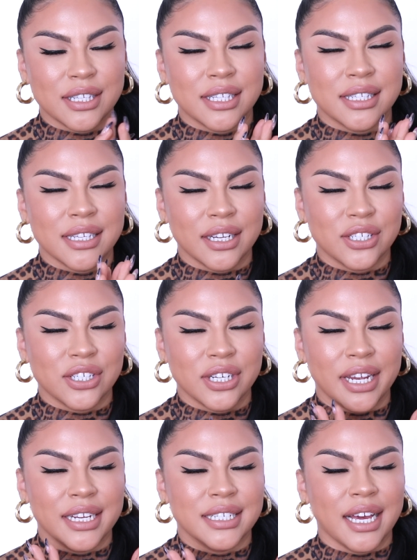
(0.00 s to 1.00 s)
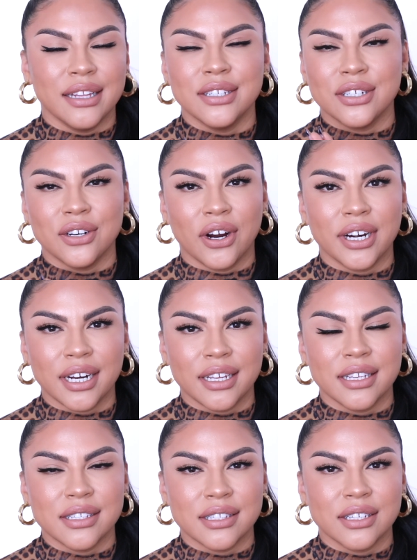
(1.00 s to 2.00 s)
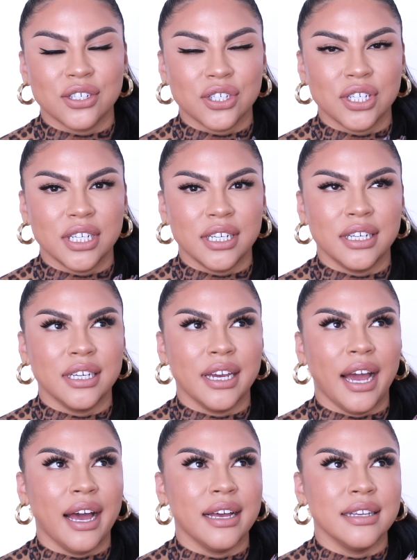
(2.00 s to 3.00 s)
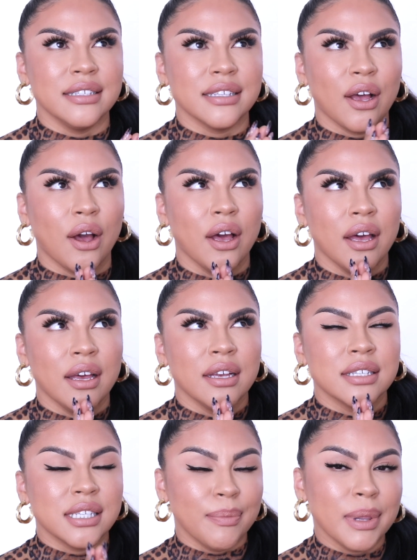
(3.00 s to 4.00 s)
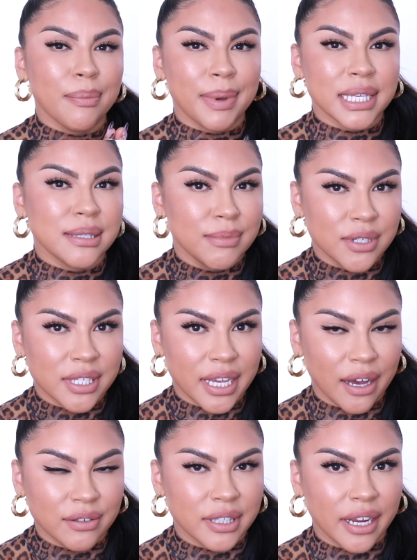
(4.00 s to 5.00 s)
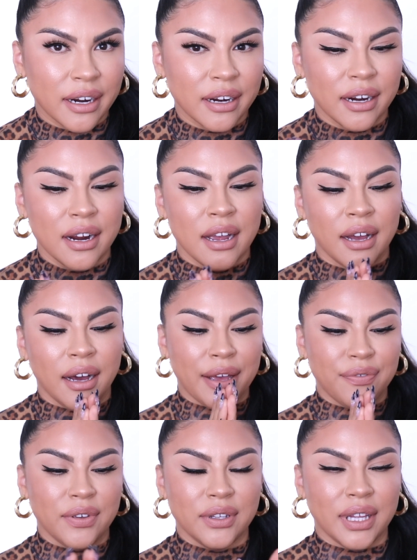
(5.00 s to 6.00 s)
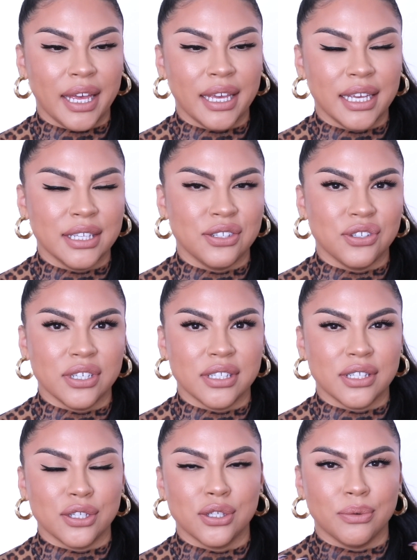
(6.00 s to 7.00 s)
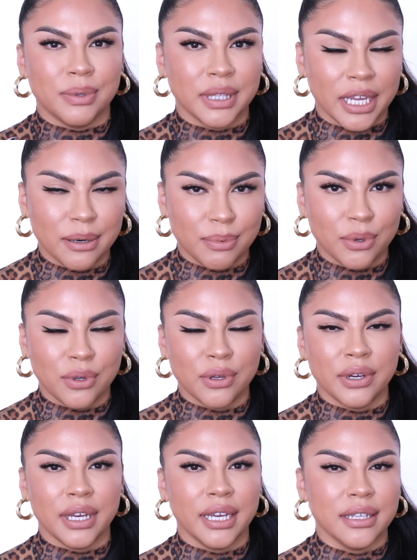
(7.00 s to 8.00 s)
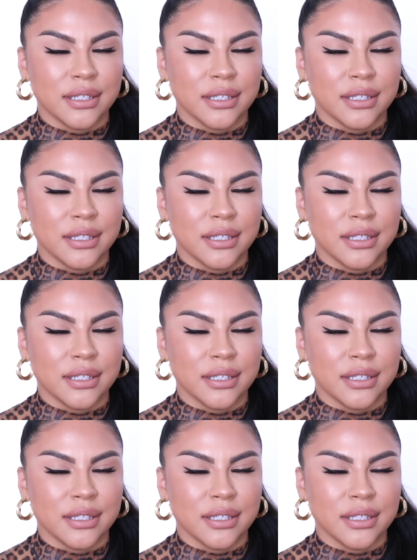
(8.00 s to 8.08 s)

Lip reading: such a talented artist. She has some of the best music out there. I feel like is just so relatable, hits